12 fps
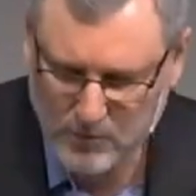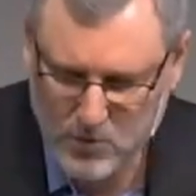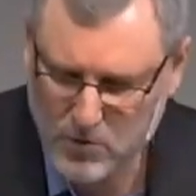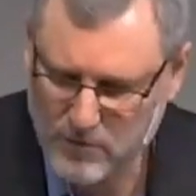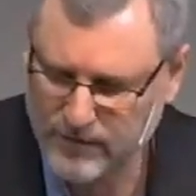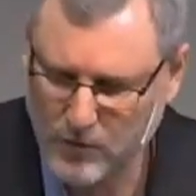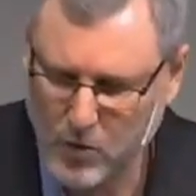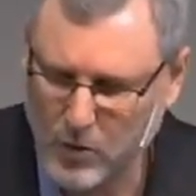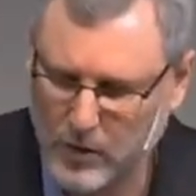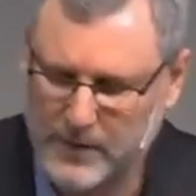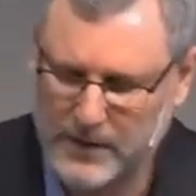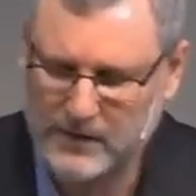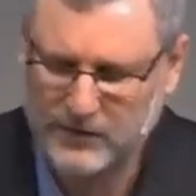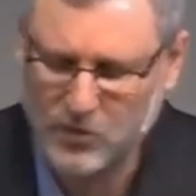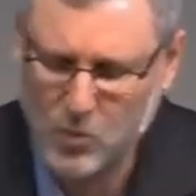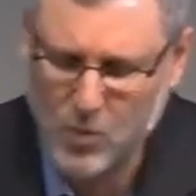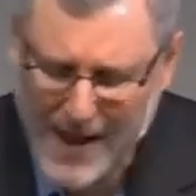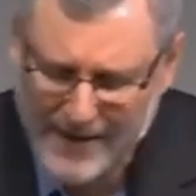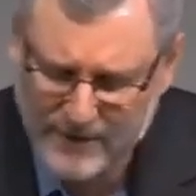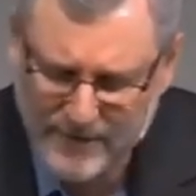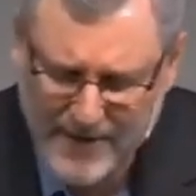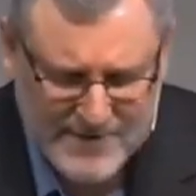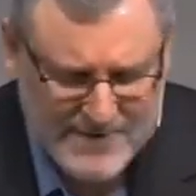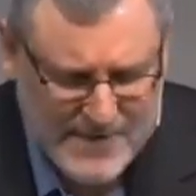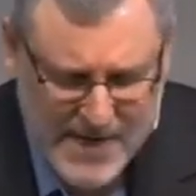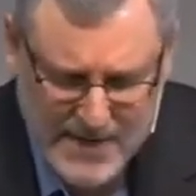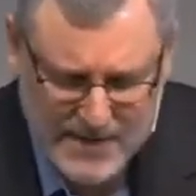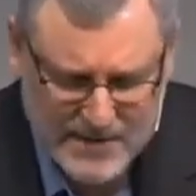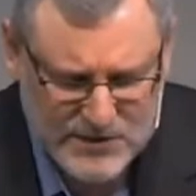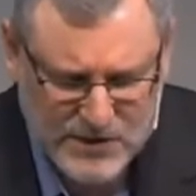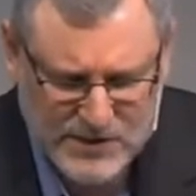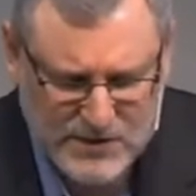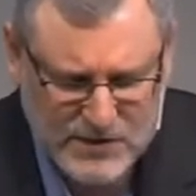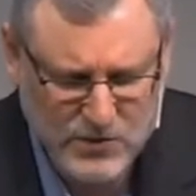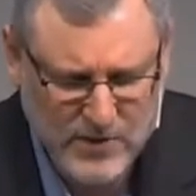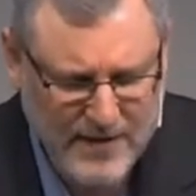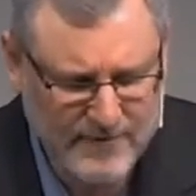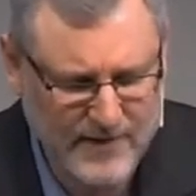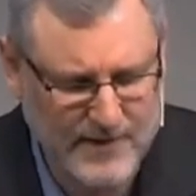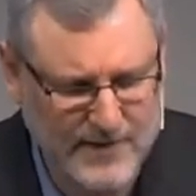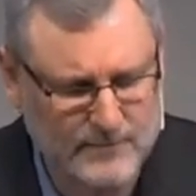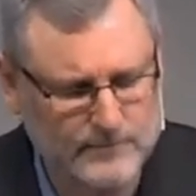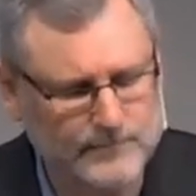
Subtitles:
to move forward because the weight of our sin is just too heavy.